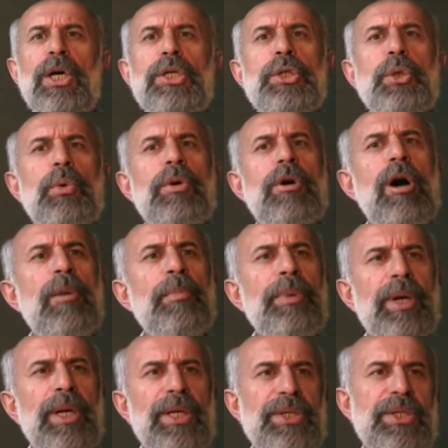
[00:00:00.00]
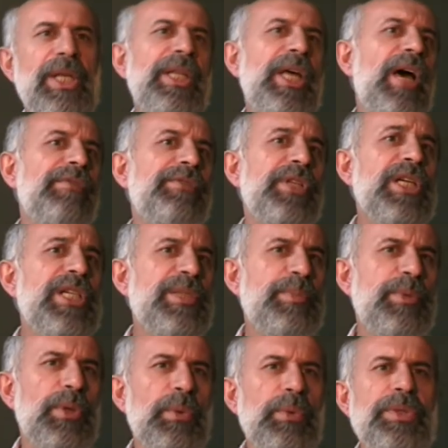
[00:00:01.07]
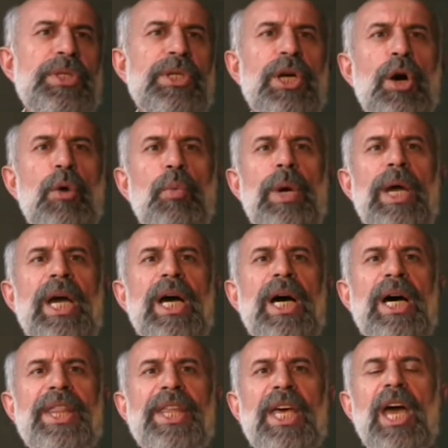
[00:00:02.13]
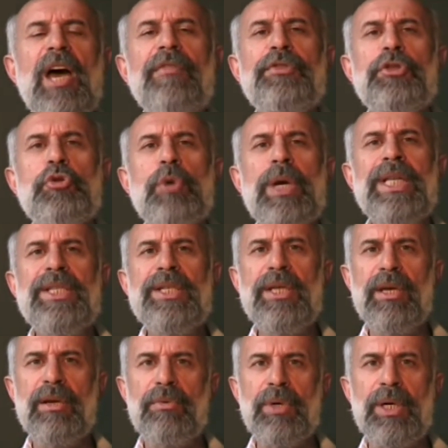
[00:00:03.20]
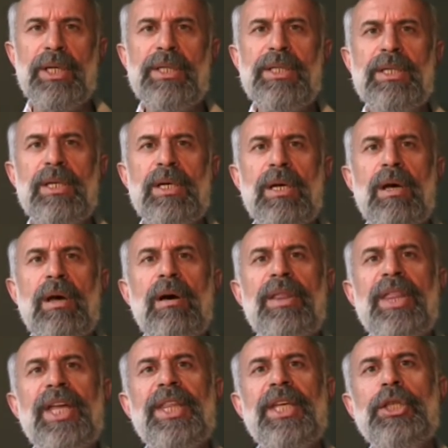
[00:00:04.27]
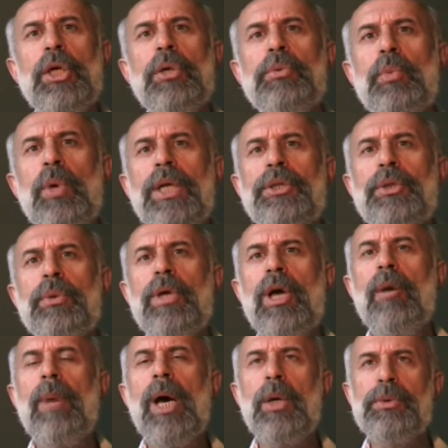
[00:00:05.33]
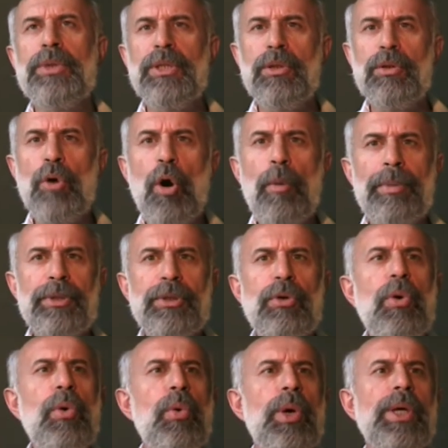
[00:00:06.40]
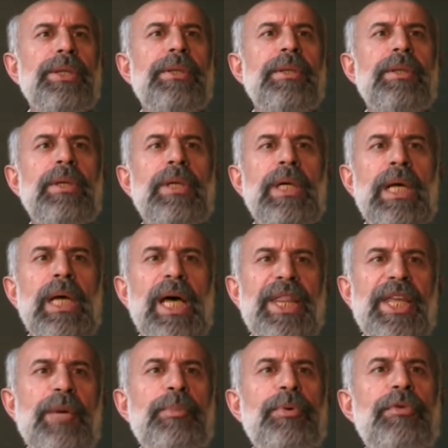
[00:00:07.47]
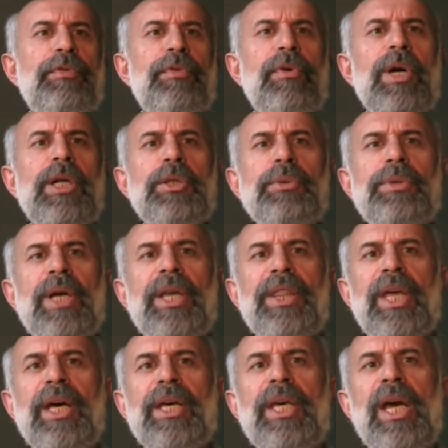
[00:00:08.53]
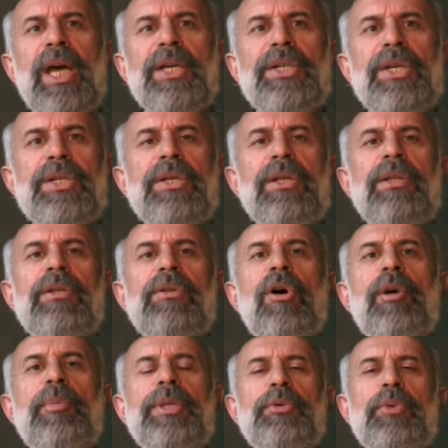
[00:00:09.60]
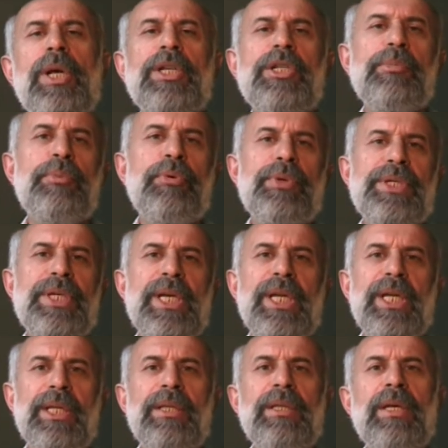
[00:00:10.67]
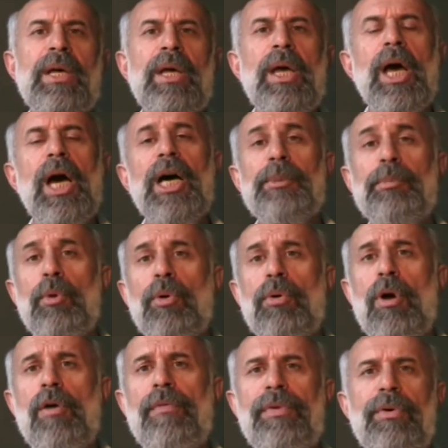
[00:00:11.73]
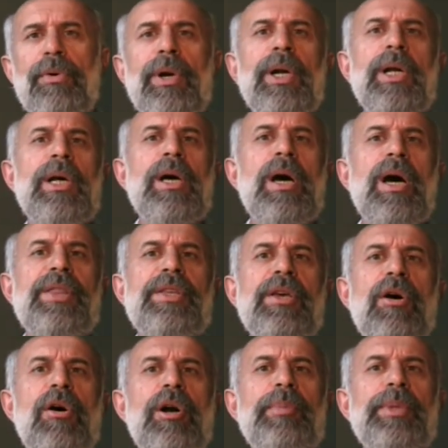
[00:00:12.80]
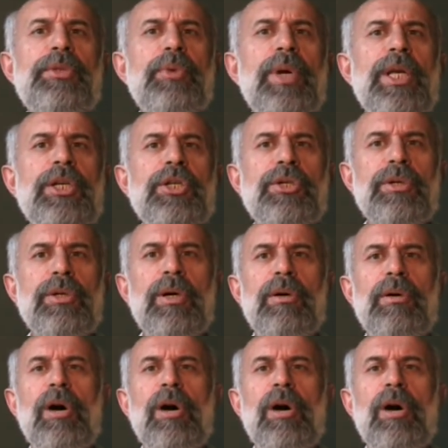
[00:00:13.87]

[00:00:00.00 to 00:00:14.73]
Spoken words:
So companies that have disputes where they have trade secrets that they don't want to come out in an open court, they prefer to take their cases in an arbitration proceeding, and moreover, the arbitrators